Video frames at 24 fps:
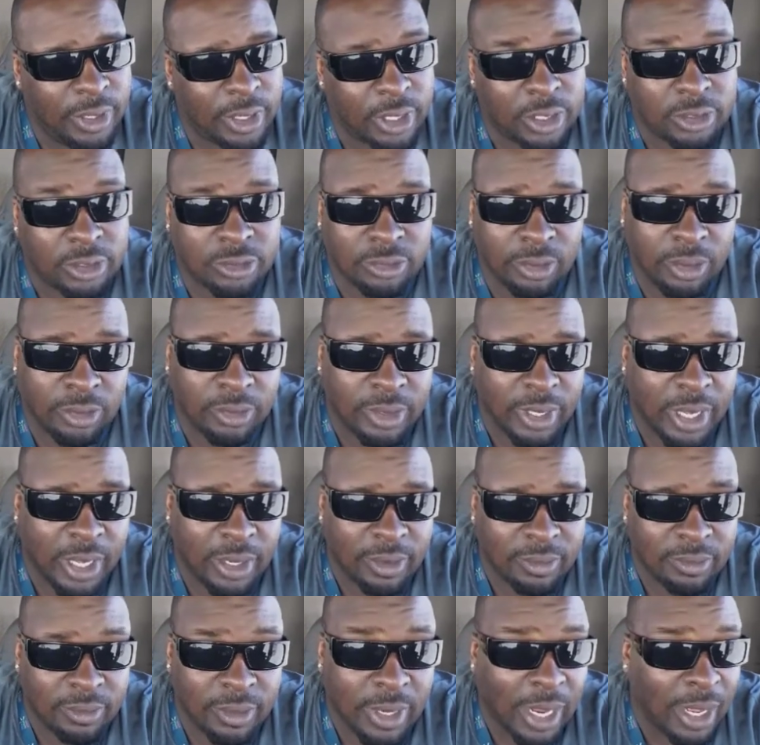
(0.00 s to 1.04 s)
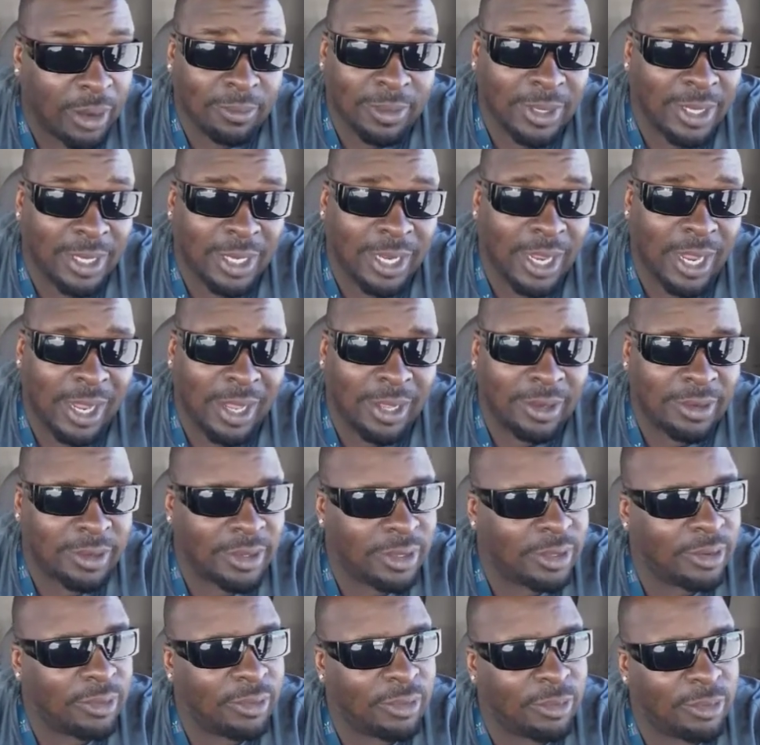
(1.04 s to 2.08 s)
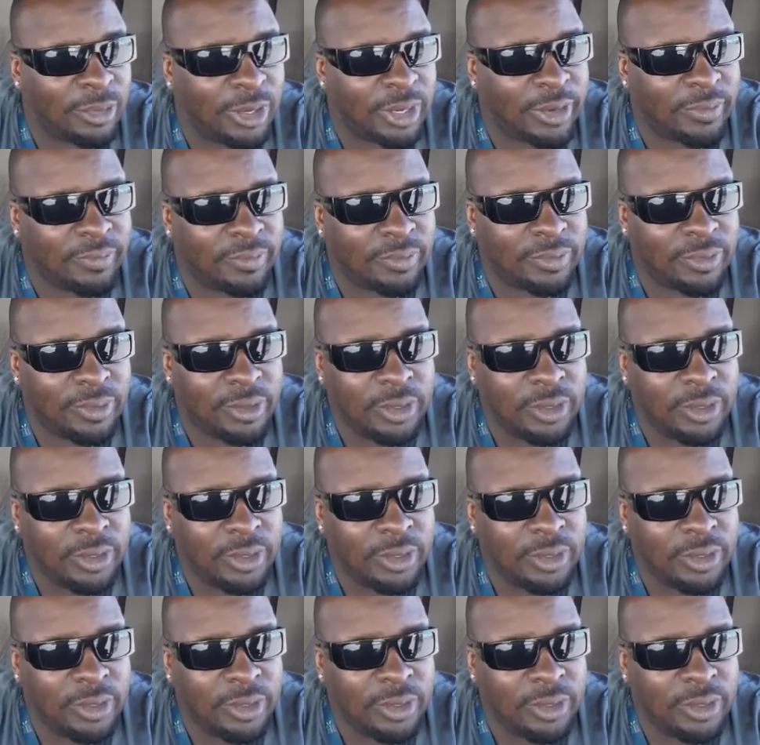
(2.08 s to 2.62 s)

control that? I really can't, you know what I mean?